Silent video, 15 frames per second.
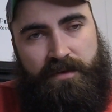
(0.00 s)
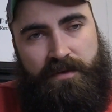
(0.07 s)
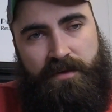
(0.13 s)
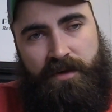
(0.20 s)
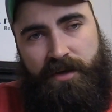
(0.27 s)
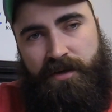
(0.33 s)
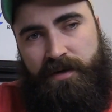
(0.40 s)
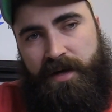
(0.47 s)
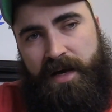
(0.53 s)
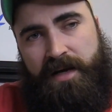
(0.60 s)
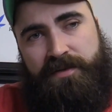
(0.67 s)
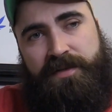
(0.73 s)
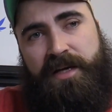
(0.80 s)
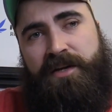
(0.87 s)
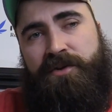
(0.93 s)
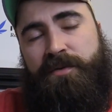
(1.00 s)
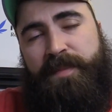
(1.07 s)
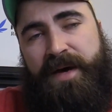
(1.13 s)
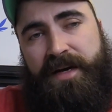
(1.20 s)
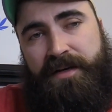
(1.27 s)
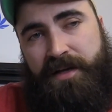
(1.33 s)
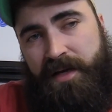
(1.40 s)
you know, outside on the
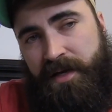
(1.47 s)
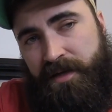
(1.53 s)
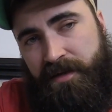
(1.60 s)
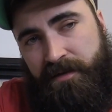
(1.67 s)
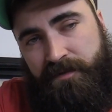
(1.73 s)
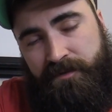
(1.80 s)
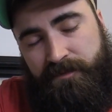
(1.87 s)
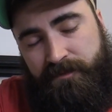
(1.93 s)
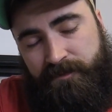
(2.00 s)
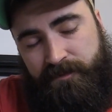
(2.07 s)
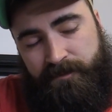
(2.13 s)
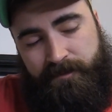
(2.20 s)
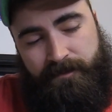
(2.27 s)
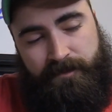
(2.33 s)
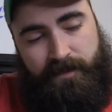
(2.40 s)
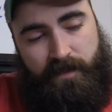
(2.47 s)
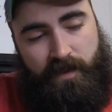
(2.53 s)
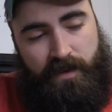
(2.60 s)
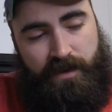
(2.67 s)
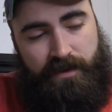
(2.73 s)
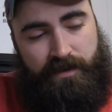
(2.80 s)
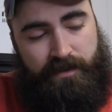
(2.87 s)
back deck,
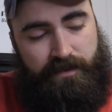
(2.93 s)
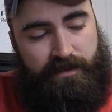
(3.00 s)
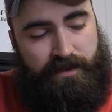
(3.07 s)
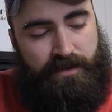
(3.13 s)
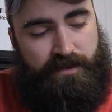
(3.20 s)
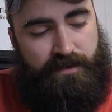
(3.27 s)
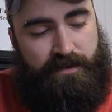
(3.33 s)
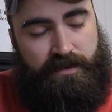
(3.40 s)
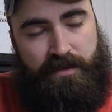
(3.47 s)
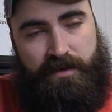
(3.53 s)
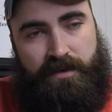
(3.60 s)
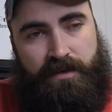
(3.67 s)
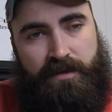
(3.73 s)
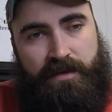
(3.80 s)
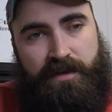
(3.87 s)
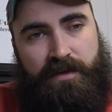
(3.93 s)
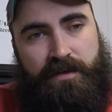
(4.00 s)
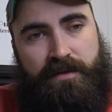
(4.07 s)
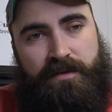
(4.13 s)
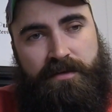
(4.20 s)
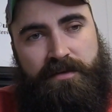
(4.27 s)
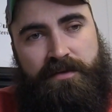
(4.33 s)
you know, just
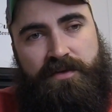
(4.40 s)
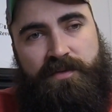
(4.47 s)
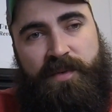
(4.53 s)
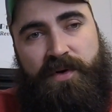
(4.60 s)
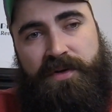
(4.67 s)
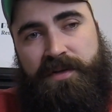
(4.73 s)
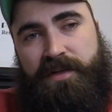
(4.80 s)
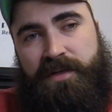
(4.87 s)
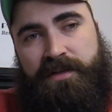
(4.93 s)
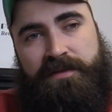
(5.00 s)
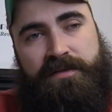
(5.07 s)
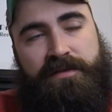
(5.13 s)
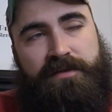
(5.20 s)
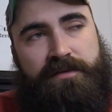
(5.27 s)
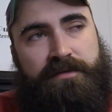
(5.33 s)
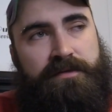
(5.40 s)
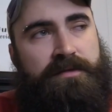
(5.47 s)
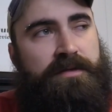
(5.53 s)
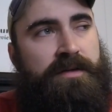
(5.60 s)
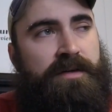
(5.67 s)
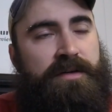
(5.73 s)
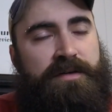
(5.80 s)
smoking this,
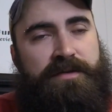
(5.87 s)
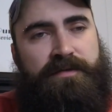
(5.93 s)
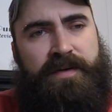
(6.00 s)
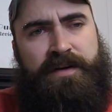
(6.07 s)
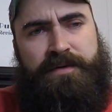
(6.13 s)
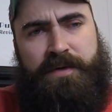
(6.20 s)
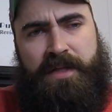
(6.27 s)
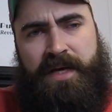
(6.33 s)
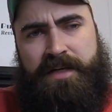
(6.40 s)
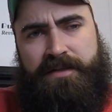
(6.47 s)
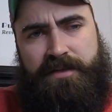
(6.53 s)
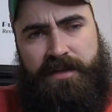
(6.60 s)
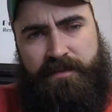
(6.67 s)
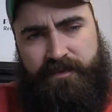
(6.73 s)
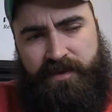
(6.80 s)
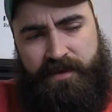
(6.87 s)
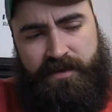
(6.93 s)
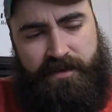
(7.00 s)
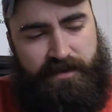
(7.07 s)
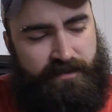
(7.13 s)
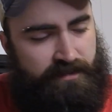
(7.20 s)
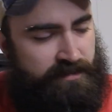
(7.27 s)
it's very relaxing. I'm
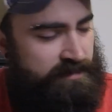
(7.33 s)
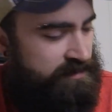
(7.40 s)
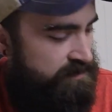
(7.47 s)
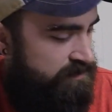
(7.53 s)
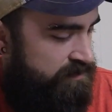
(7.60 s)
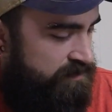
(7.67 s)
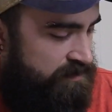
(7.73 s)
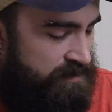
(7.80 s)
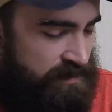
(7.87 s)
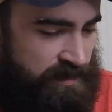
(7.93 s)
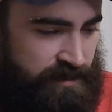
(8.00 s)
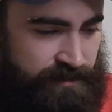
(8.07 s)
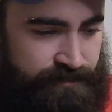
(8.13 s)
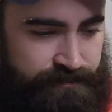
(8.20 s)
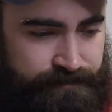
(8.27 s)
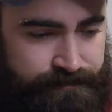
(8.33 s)
feeling, you know,